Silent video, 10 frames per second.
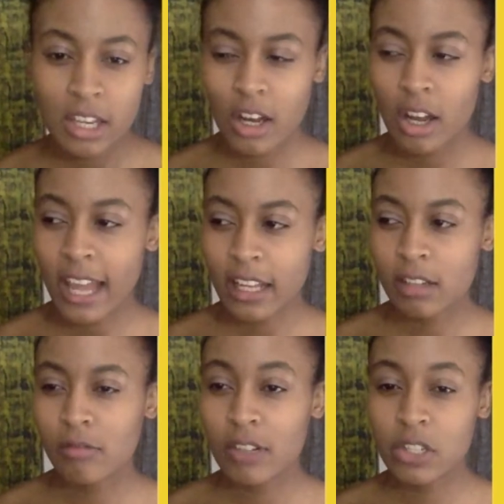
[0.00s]
They're not
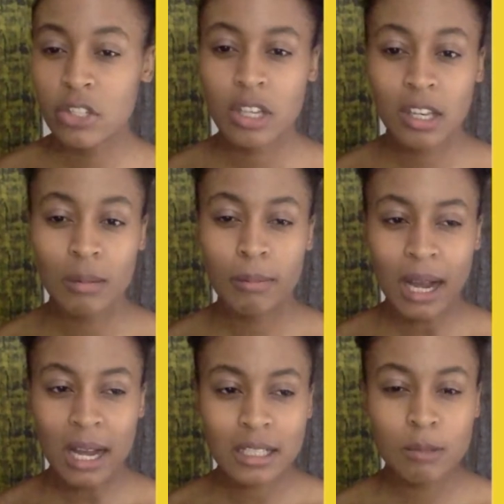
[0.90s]
like reaching the
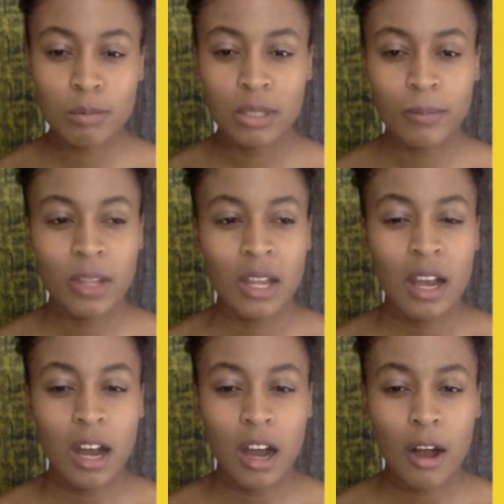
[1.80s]
maximum
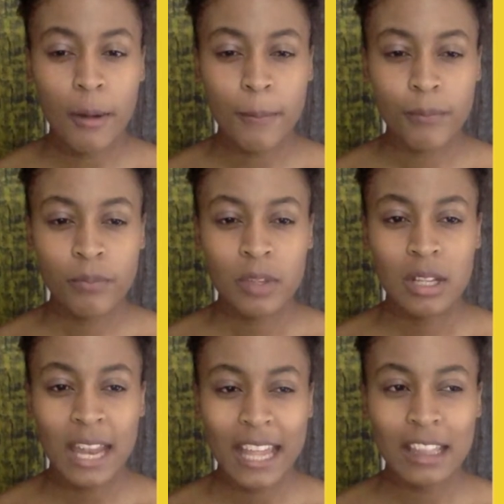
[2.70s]
um,
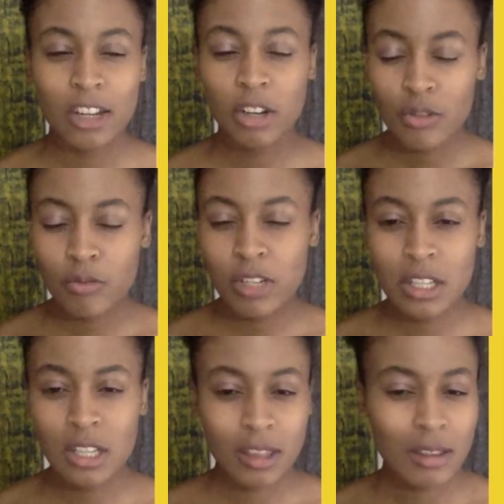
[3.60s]
like they're not
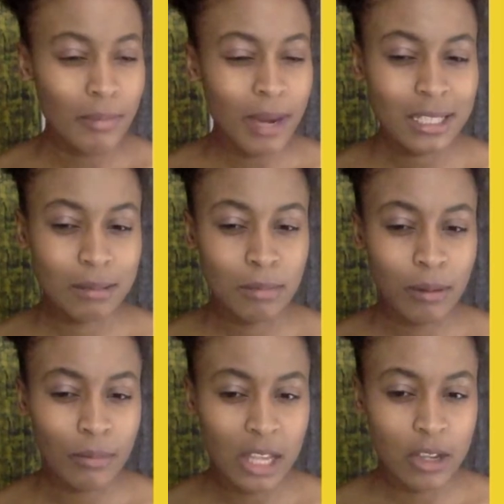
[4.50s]
reaching the
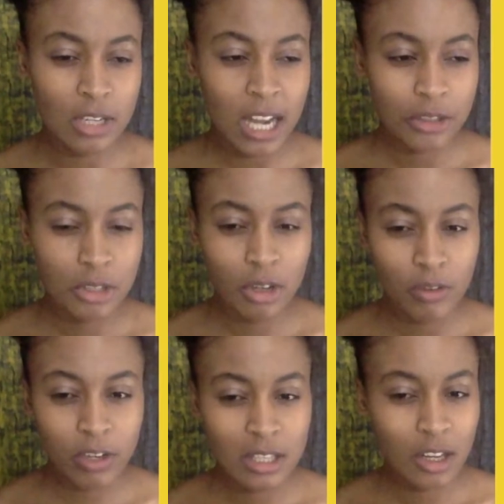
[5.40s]
maximum they could actually
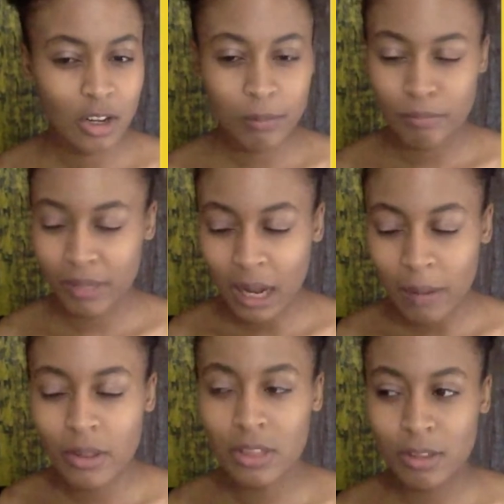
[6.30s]
reach they're not
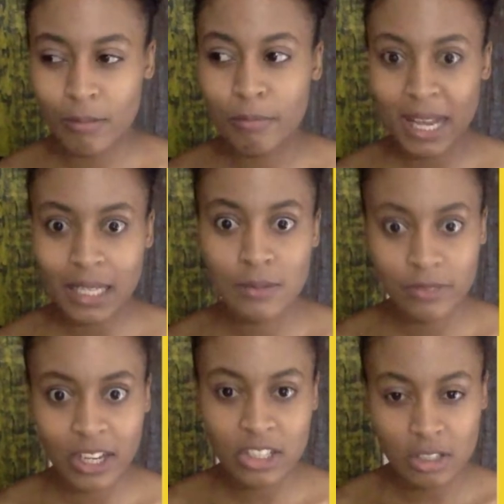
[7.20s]
becoming the
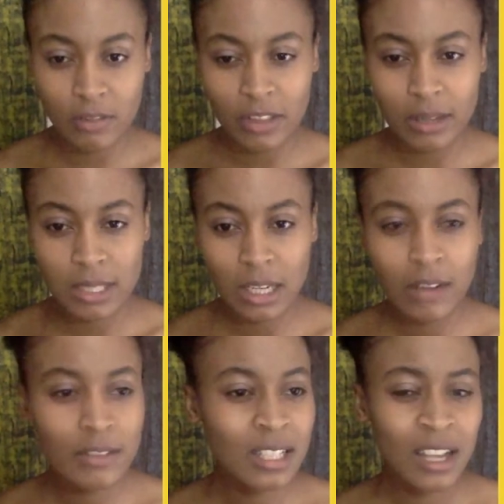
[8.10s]
best version of
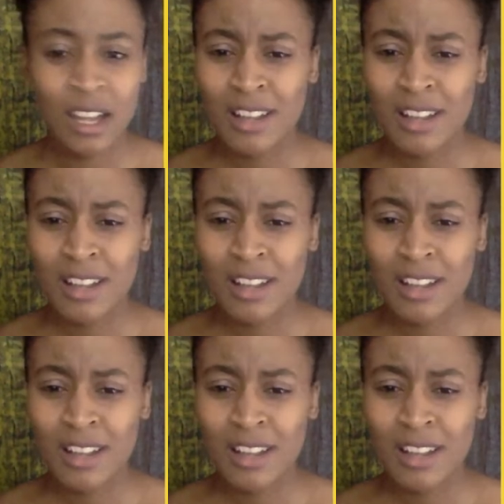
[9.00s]
themselves